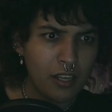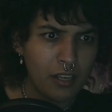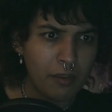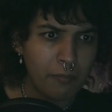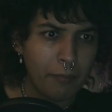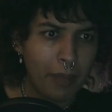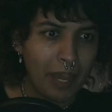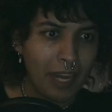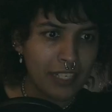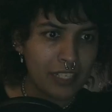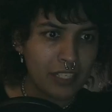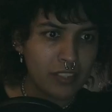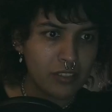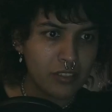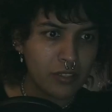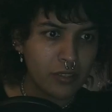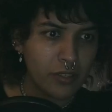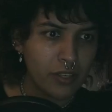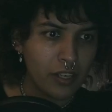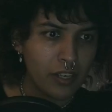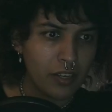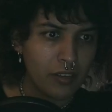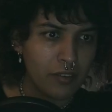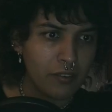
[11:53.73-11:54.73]

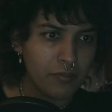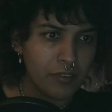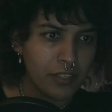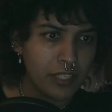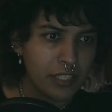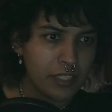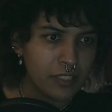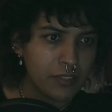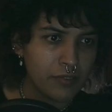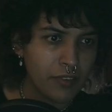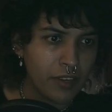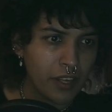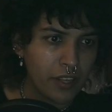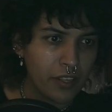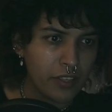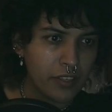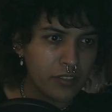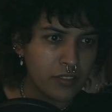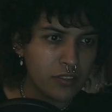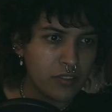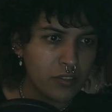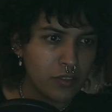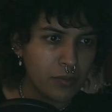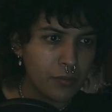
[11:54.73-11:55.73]
magnitude of this
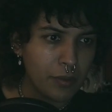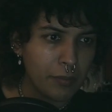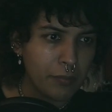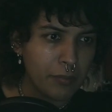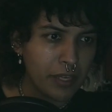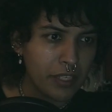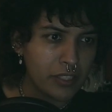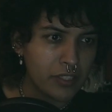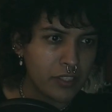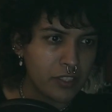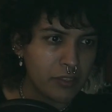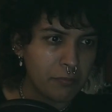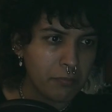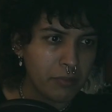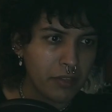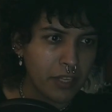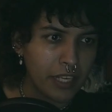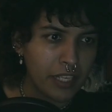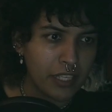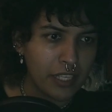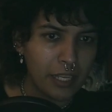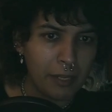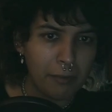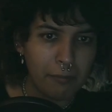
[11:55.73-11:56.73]
value to be measured?
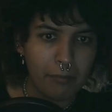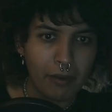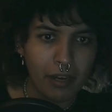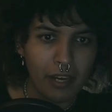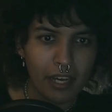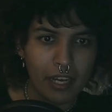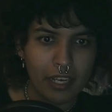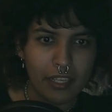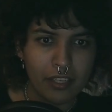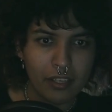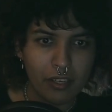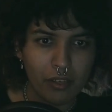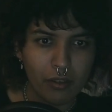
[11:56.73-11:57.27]
Plainly by the